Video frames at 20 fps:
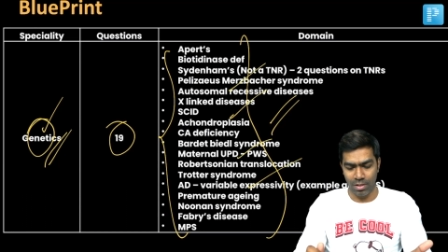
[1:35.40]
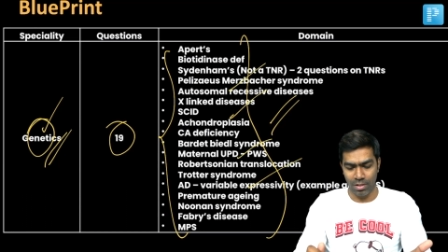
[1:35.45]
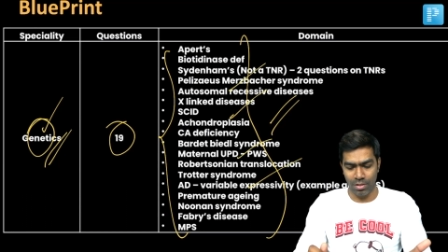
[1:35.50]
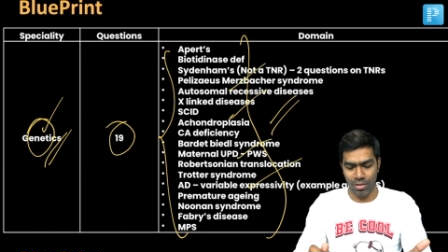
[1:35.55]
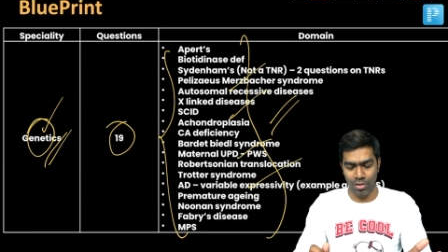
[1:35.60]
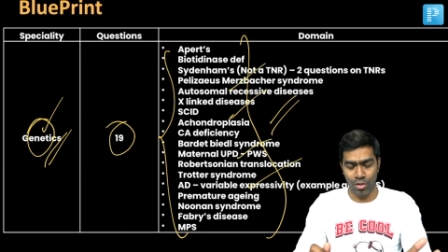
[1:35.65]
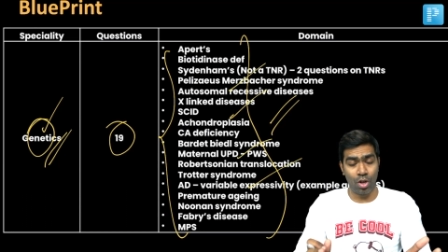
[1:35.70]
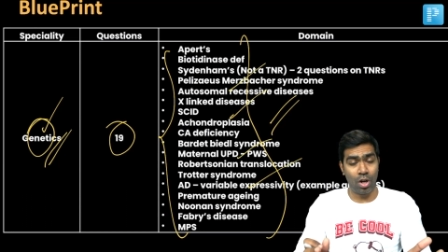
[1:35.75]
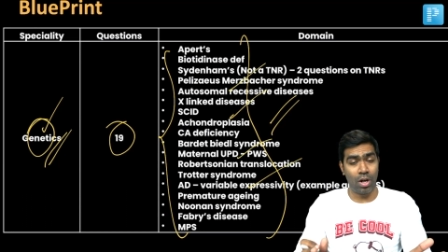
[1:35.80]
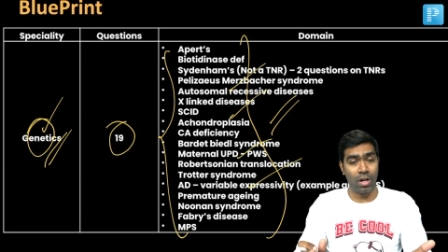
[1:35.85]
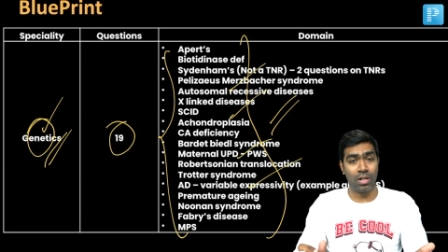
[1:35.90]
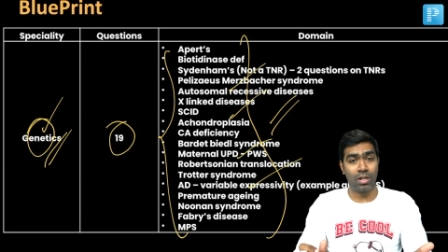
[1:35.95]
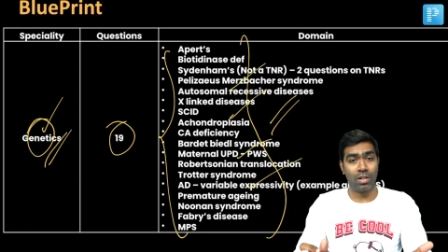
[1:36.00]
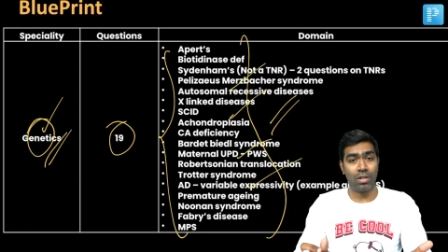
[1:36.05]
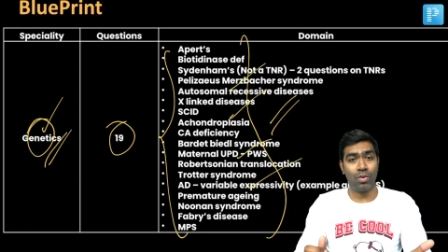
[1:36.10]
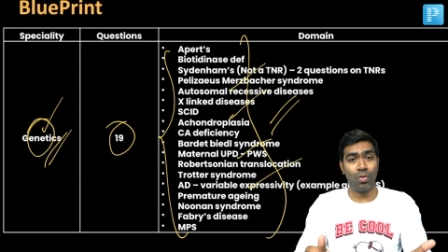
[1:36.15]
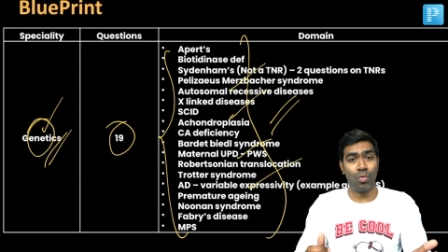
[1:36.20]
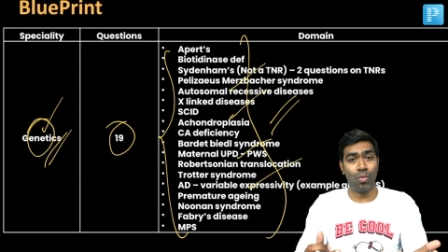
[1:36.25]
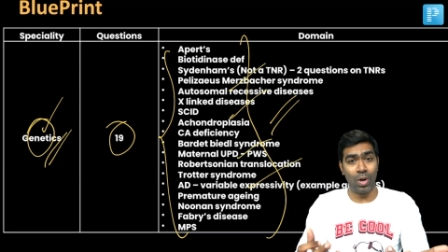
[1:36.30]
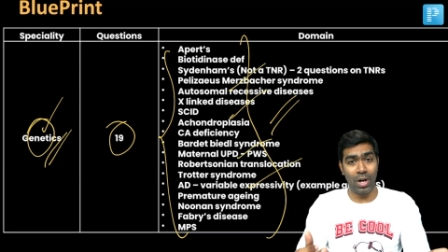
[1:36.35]
not
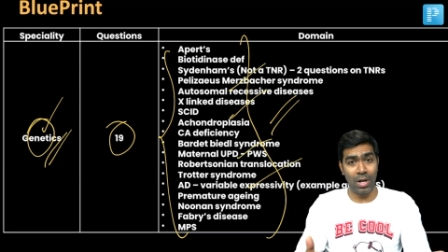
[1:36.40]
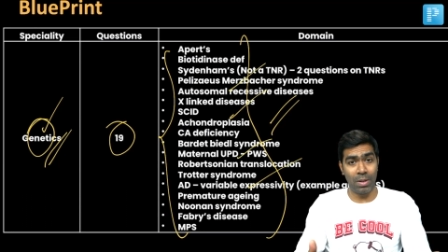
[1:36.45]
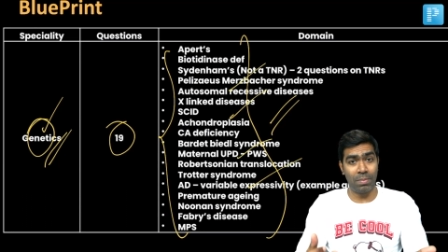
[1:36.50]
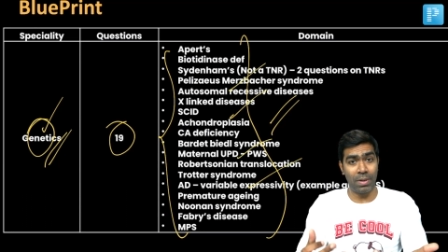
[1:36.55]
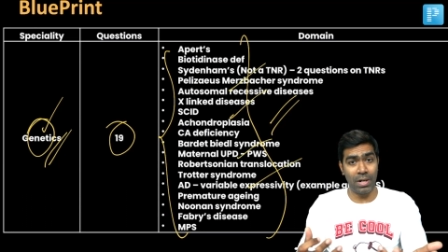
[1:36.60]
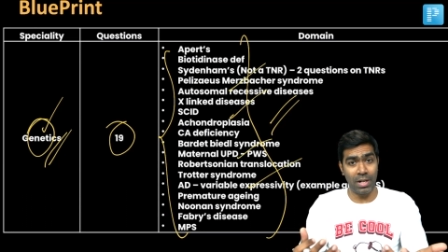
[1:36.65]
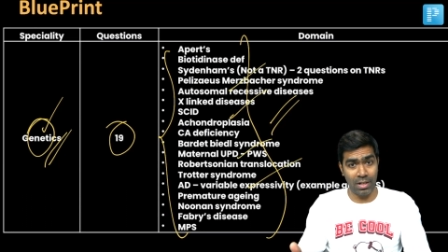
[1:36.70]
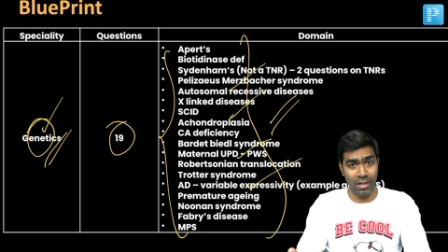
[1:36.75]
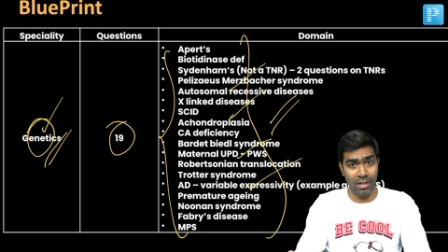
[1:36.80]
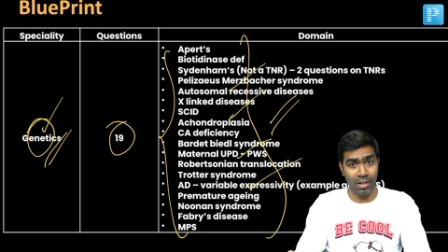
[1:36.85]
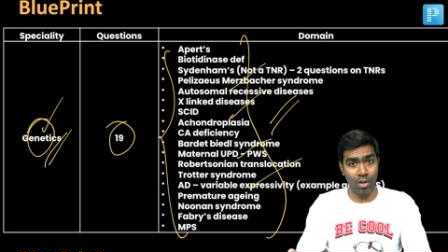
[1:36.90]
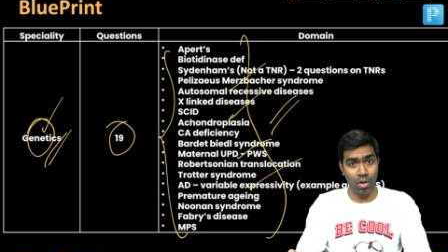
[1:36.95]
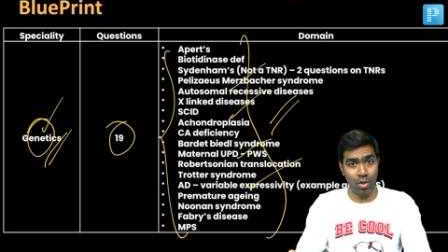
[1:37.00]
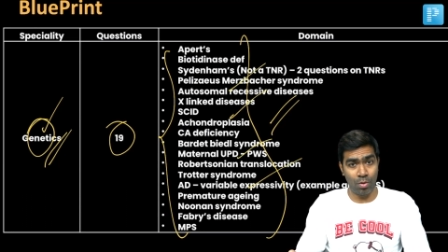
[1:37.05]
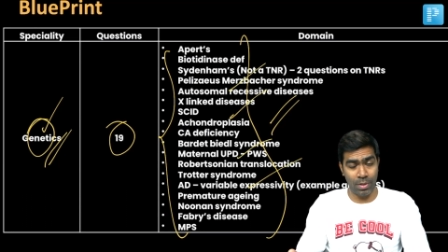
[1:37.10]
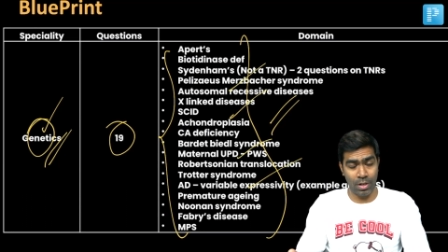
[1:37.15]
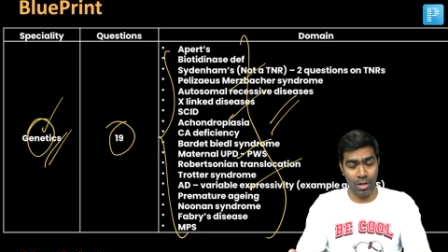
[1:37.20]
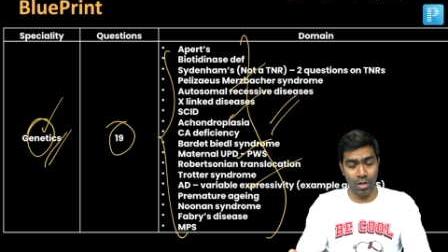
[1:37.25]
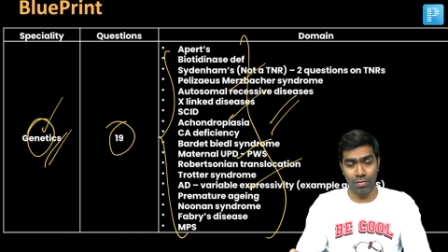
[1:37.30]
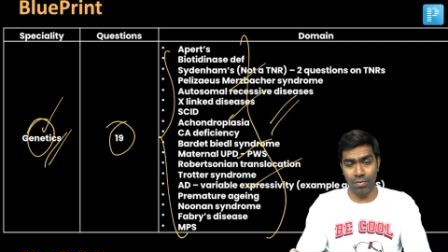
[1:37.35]
one particular
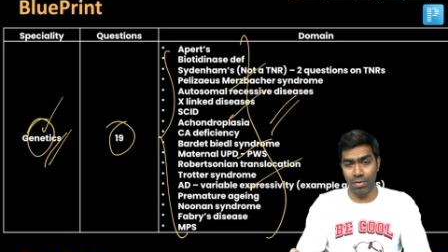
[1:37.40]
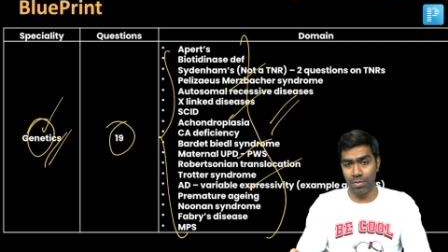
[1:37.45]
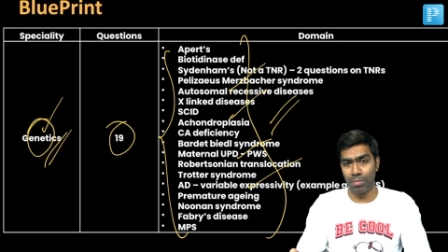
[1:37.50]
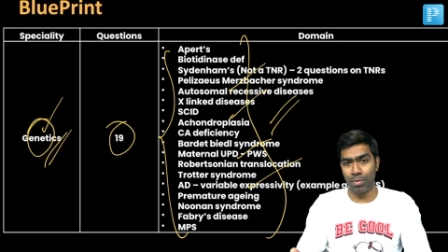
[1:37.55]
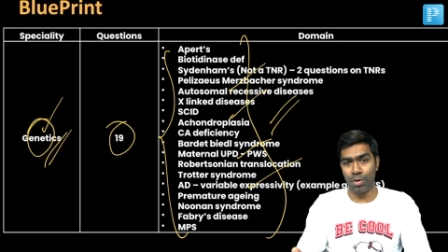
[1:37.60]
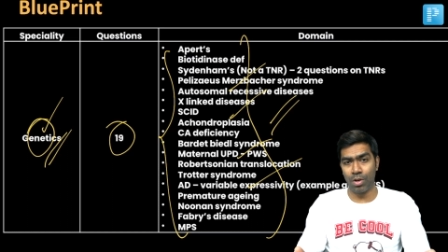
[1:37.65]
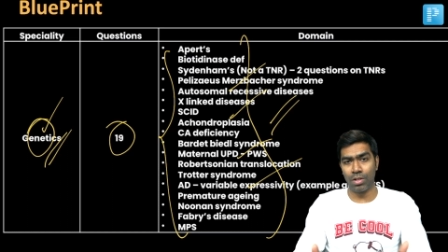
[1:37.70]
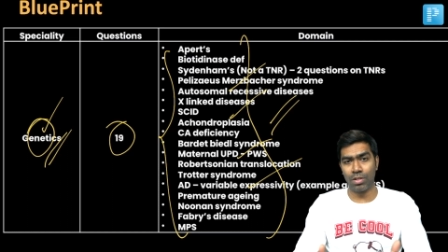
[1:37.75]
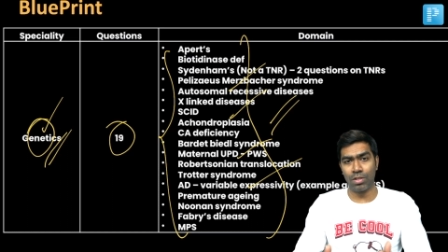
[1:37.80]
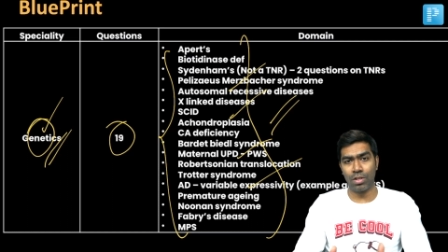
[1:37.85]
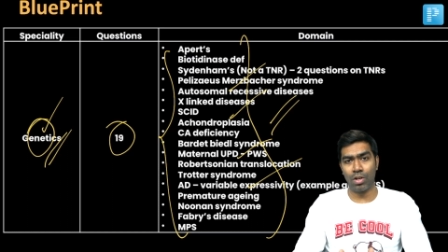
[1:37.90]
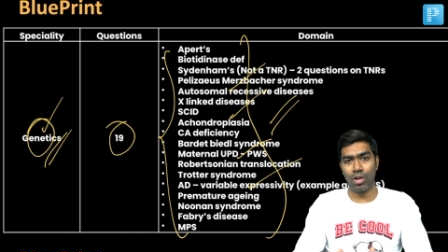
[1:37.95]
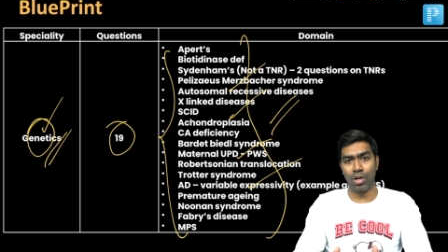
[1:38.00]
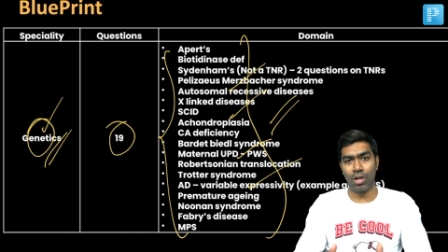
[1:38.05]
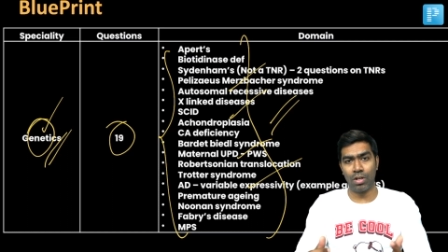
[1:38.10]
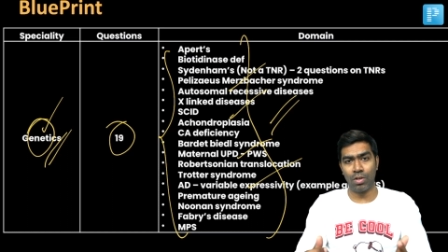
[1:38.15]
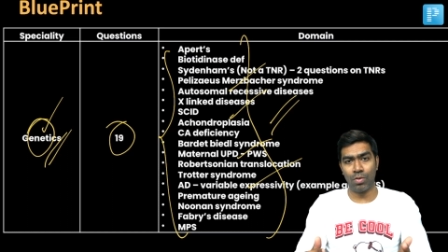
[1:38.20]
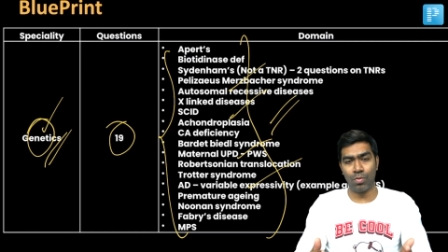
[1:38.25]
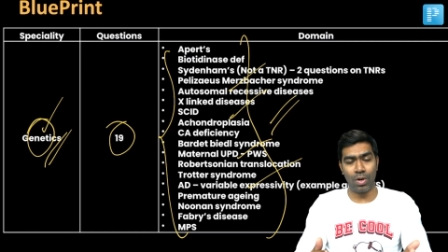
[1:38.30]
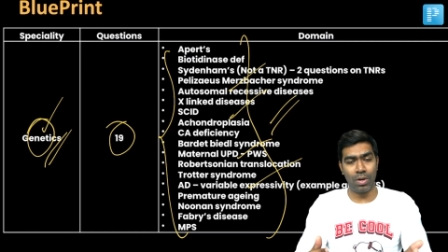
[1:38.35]
domain of importance or not
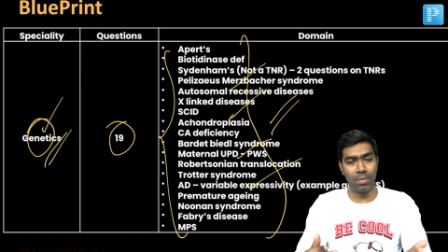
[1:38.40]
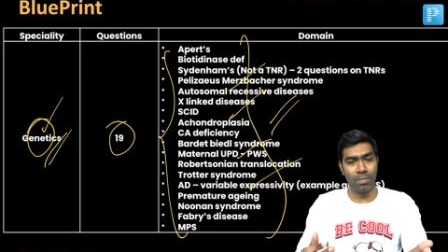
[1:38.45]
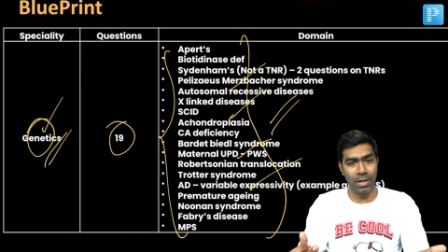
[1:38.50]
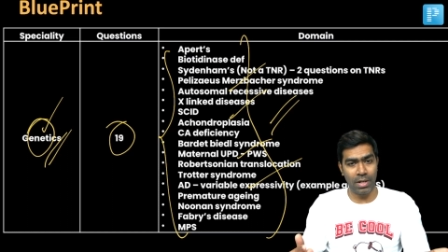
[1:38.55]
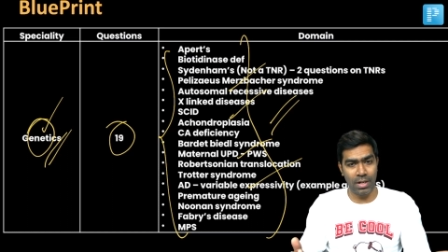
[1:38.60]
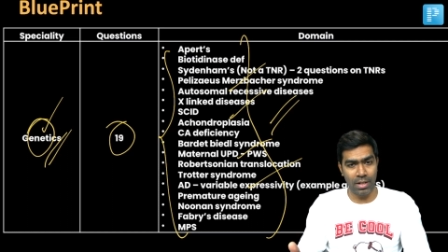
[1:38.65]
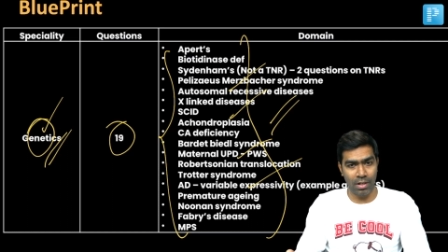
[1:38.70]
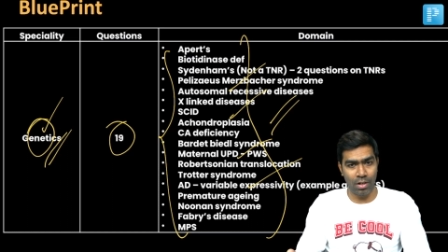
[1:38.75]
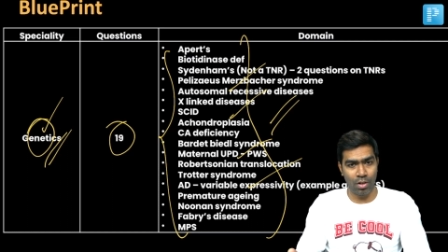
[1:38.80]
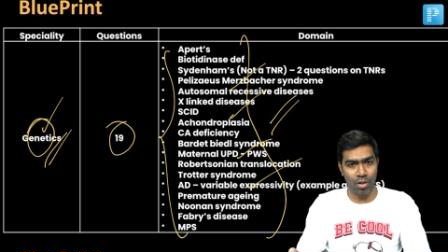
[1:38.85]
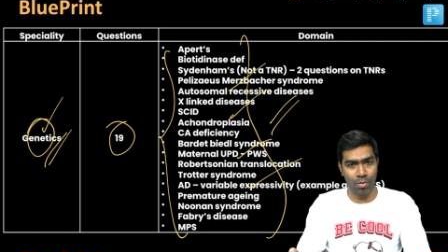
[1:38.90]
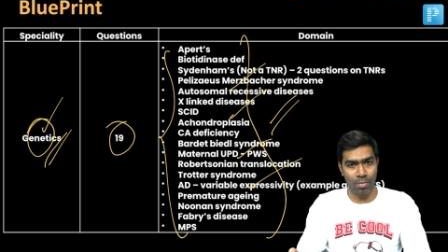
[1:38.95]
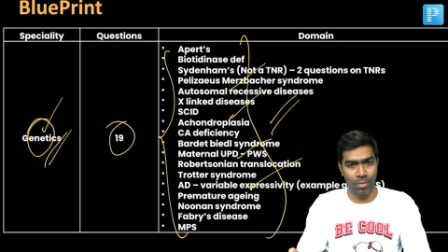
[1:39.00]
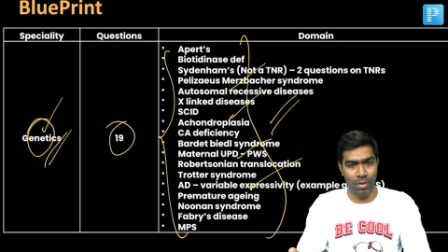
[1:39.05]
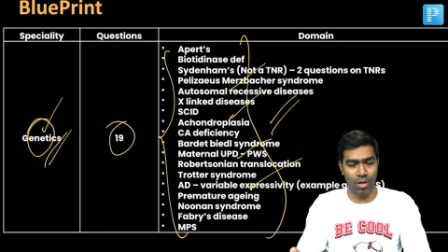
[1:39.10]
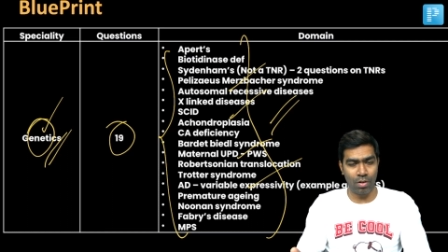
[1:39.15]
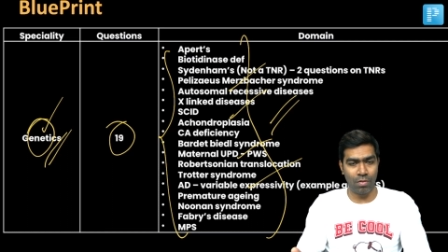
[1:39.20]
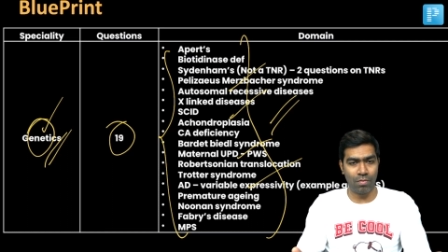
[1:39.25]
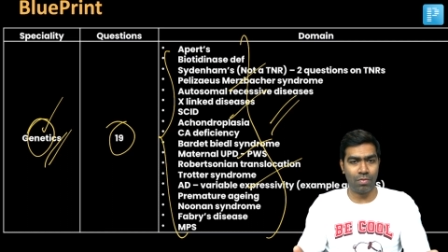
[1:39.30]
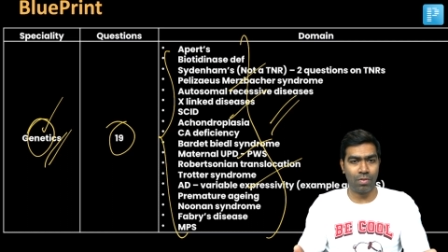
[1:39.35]
one particular domain
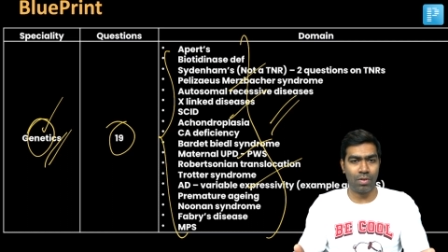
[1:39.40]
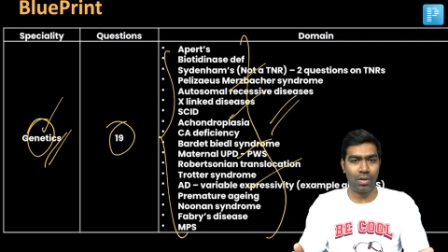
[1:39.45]
of